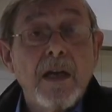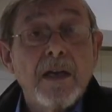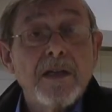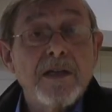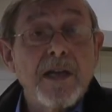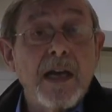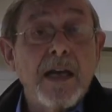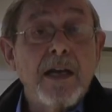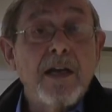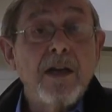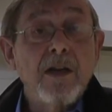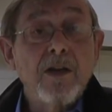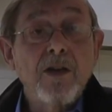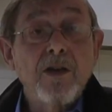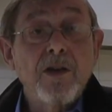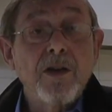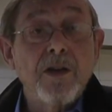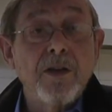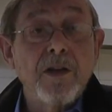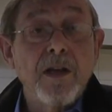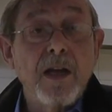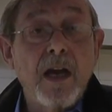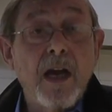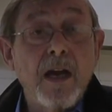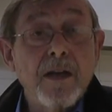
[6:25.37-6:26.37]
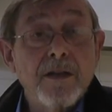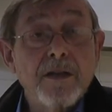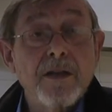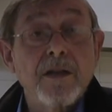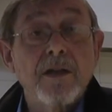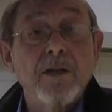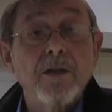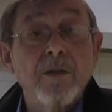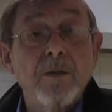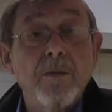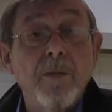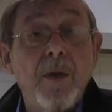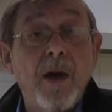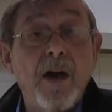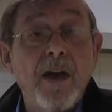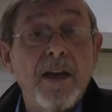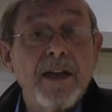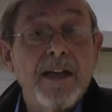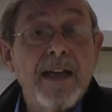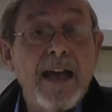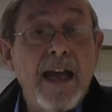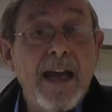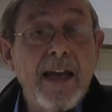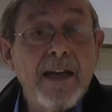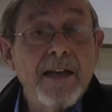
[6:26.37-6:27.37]
Take a look at the article by
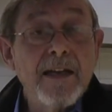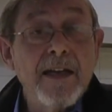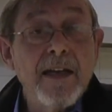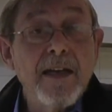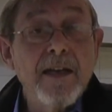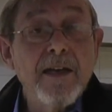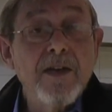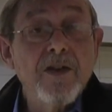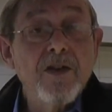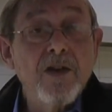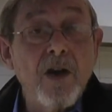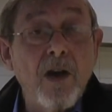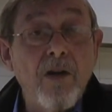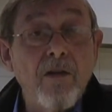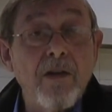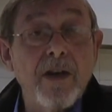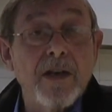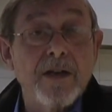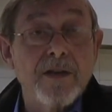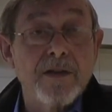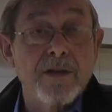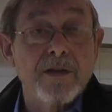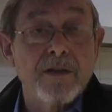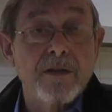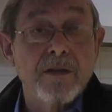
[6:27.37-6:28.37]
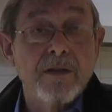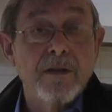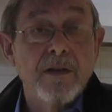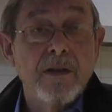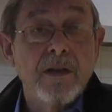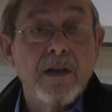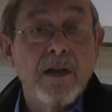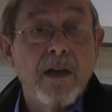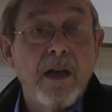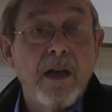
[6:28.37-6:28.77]
Nadine Dorris,